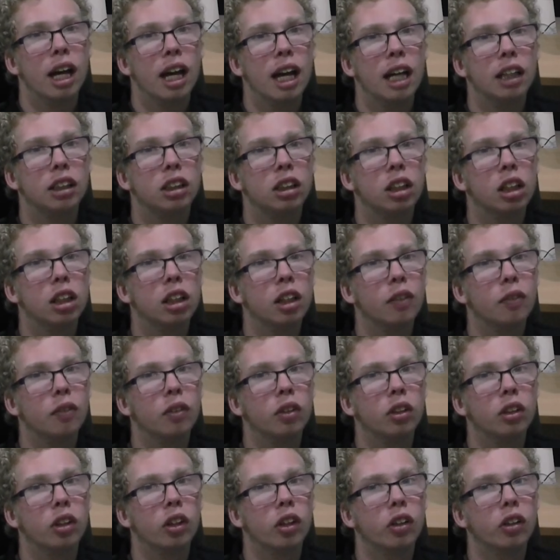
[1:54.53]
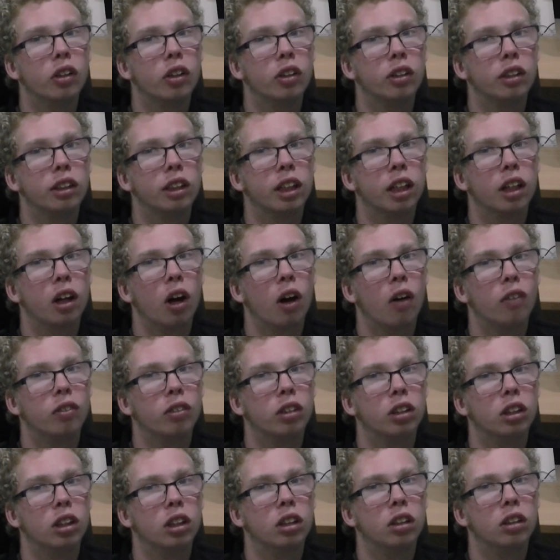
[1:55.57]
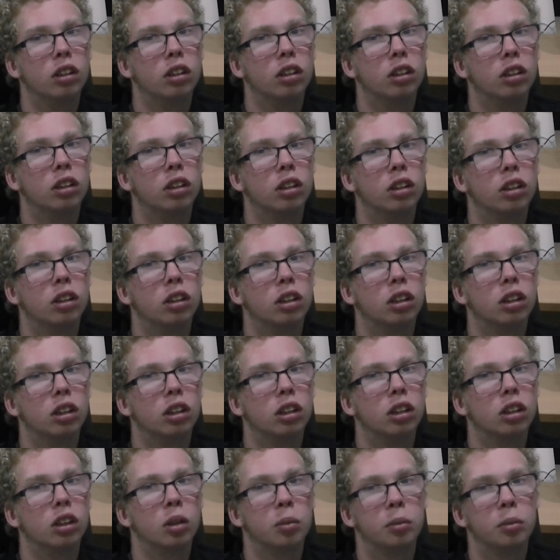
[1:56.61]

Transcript: It's good if you're using it afternoons to